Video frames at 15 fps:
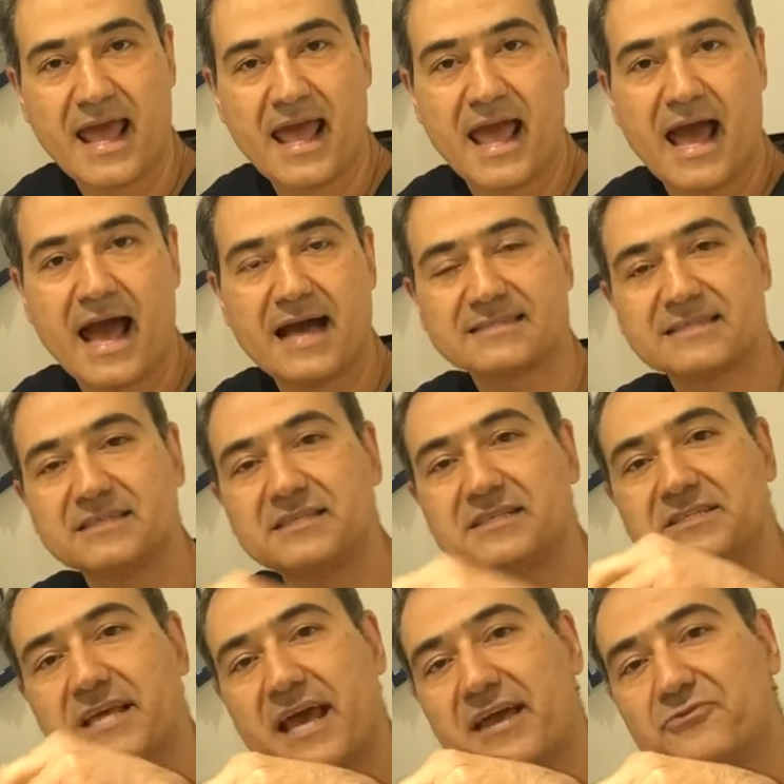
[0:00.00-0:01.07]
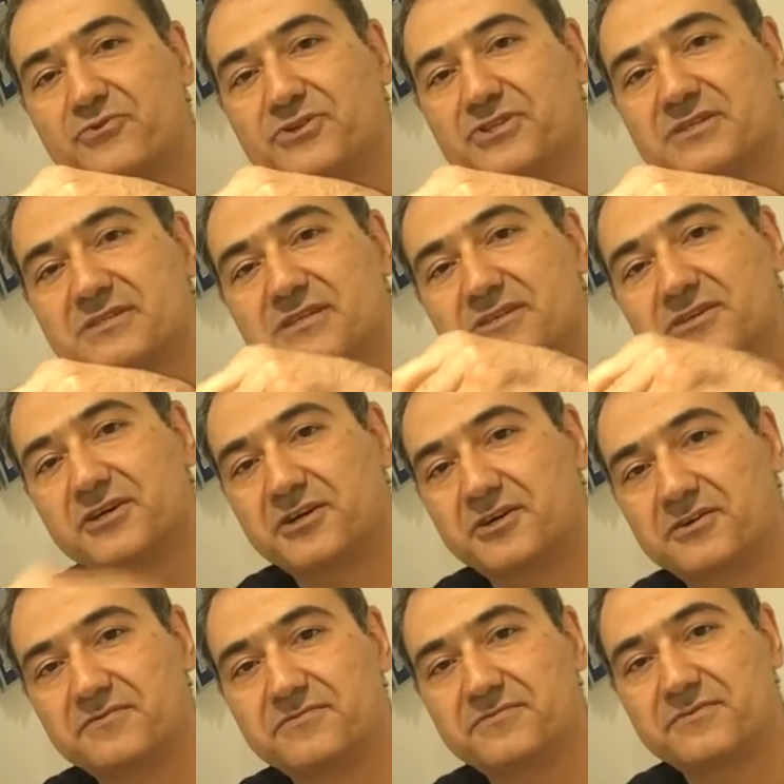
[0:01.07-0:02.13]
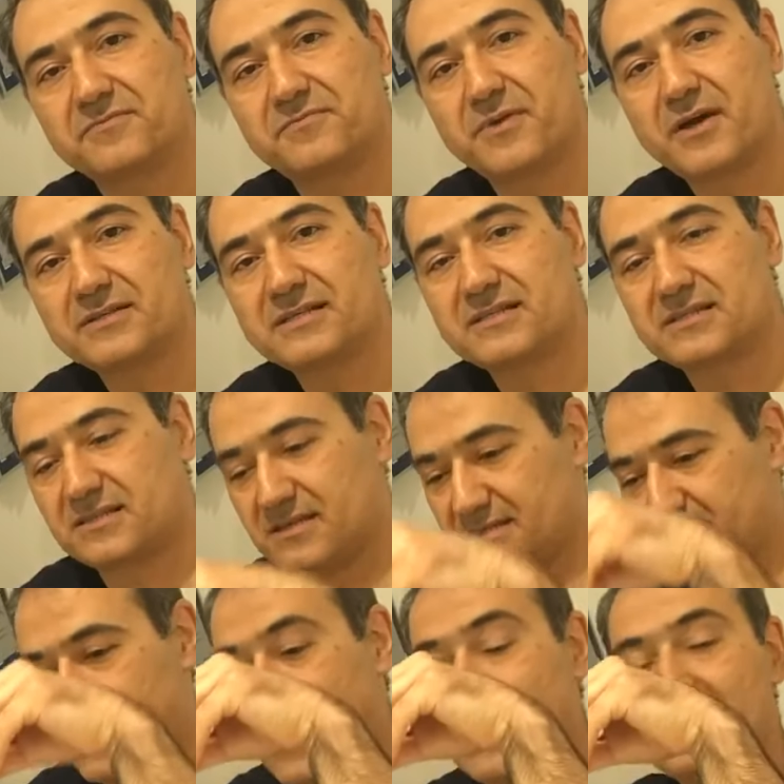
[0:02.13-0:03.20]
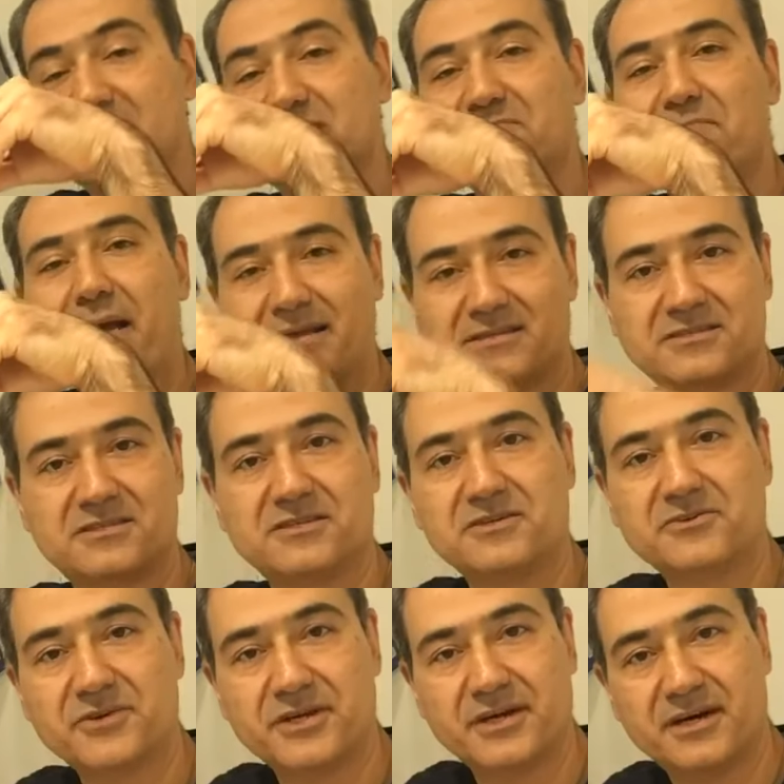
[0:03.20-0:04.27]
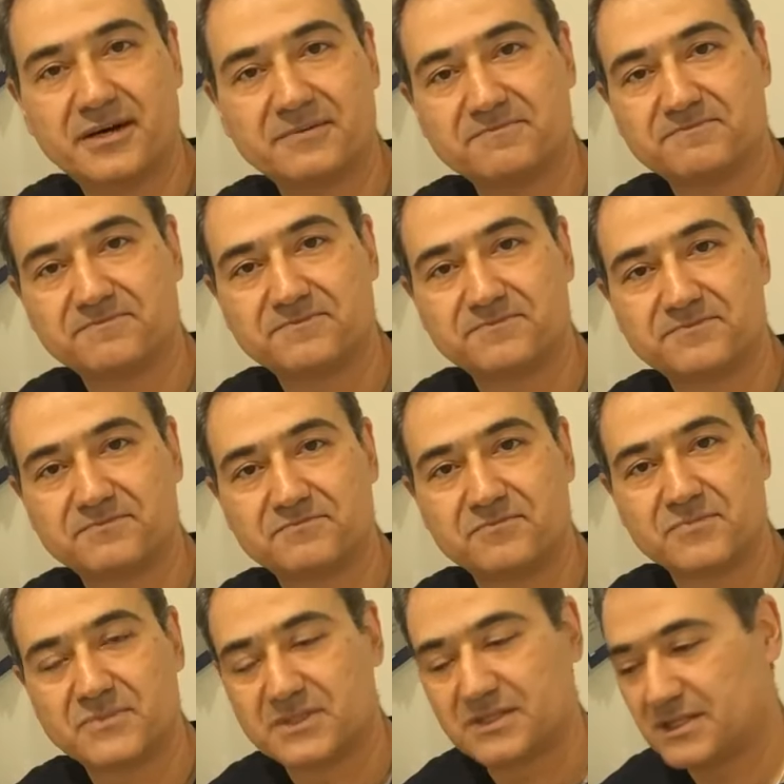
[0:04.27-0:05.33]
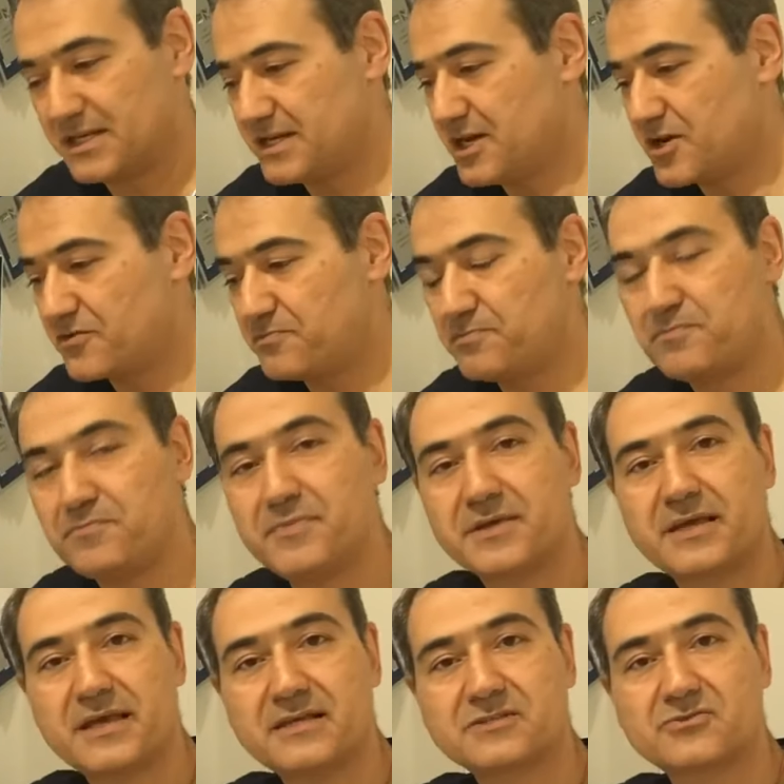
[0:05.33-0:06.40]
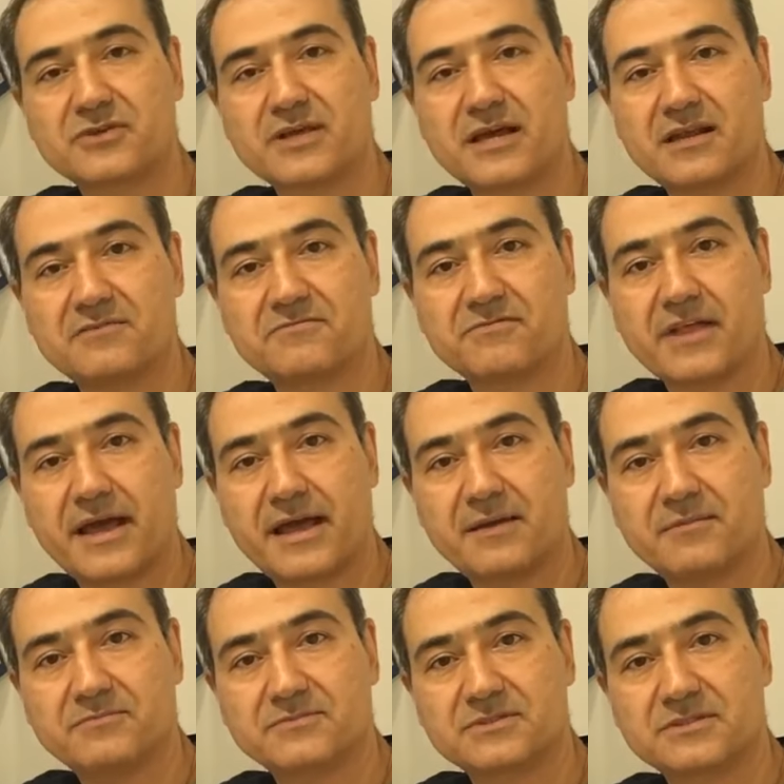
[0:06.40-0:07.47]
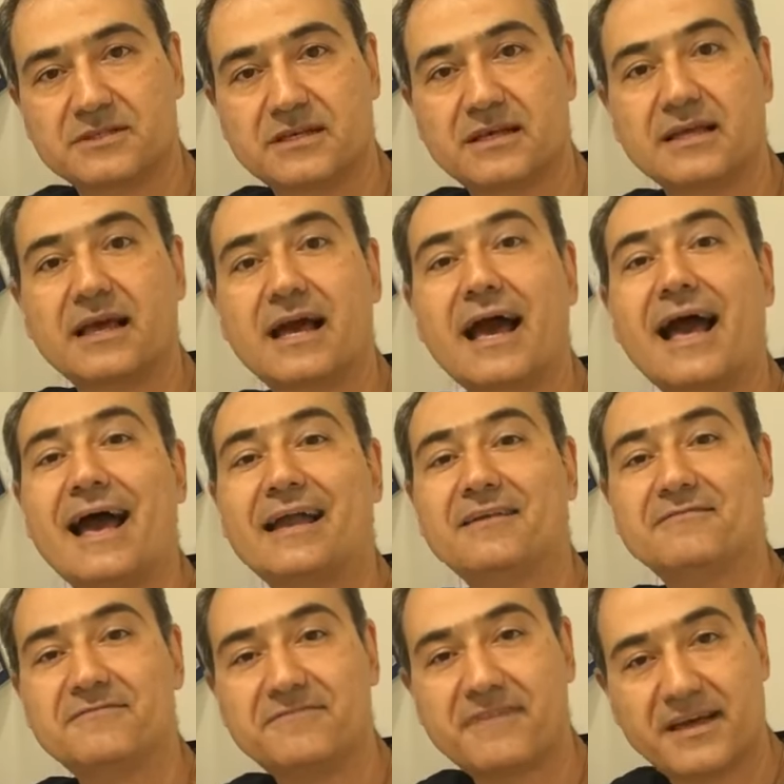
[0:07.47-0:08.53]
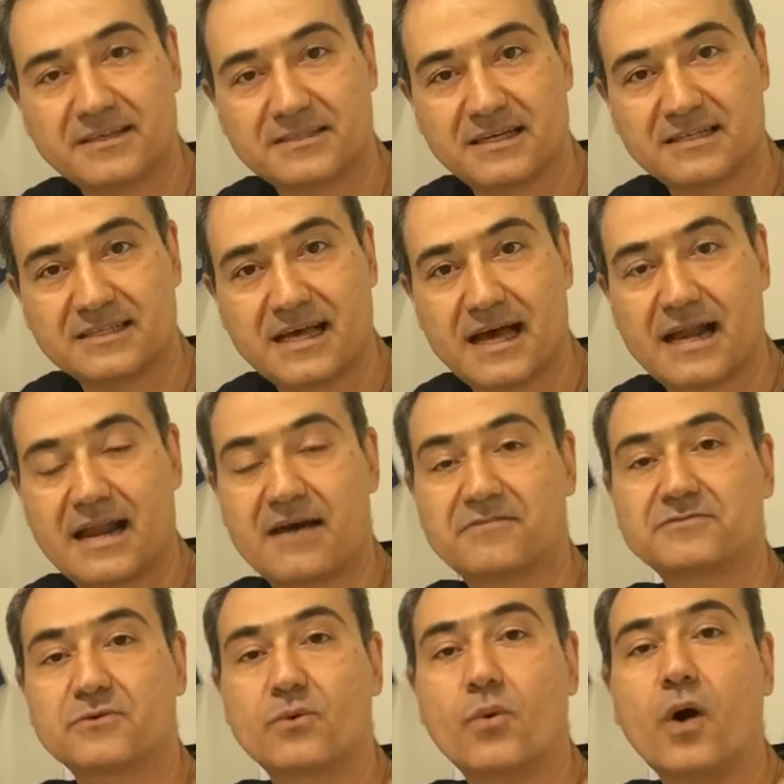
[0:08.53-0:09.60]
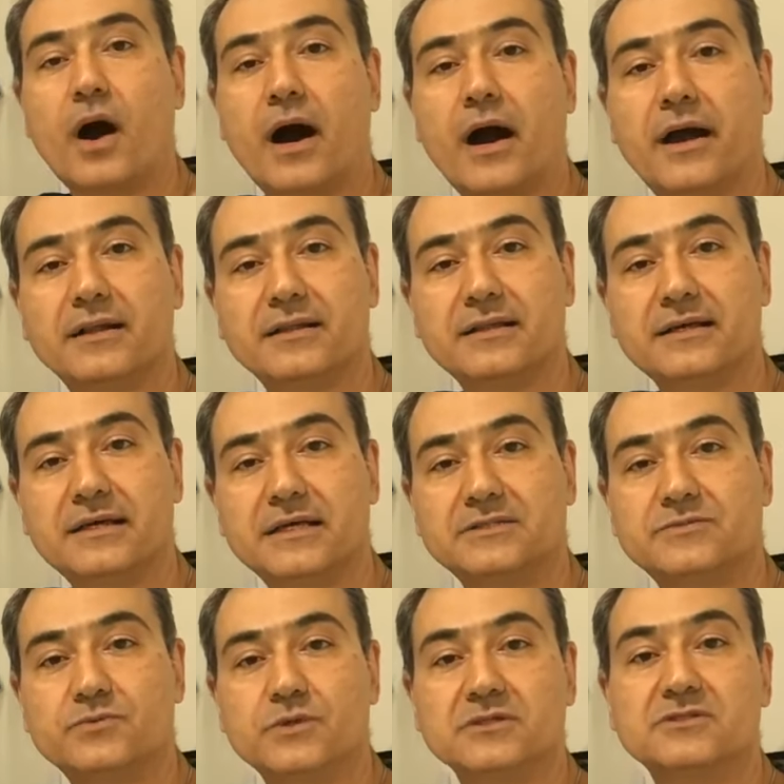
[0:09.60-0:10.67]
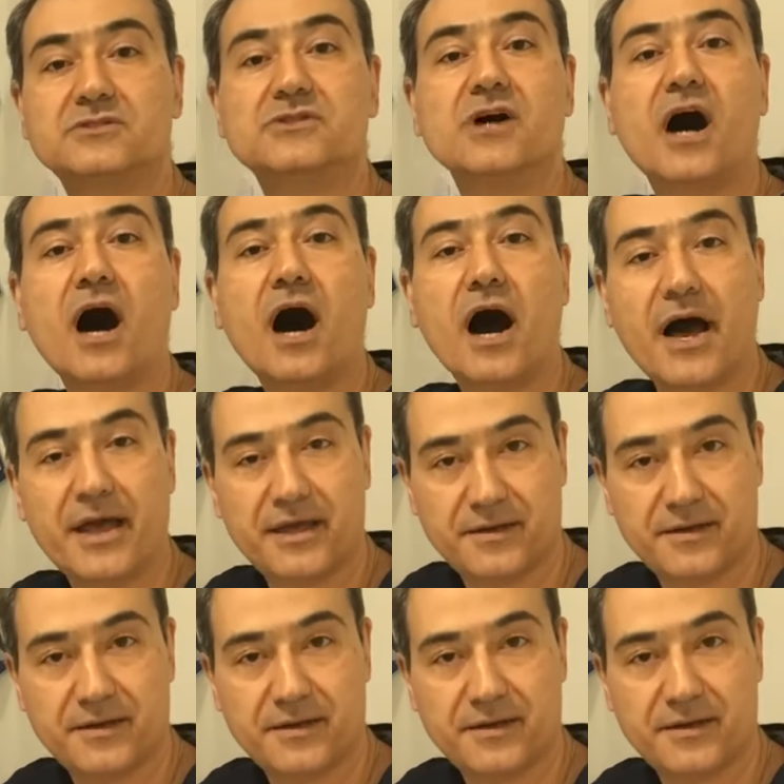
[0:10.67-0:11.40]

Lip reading: As the decay reaches the nerve, because it contains bacteria, the nerve begins to get inflamed and infected, and after a while, it will die.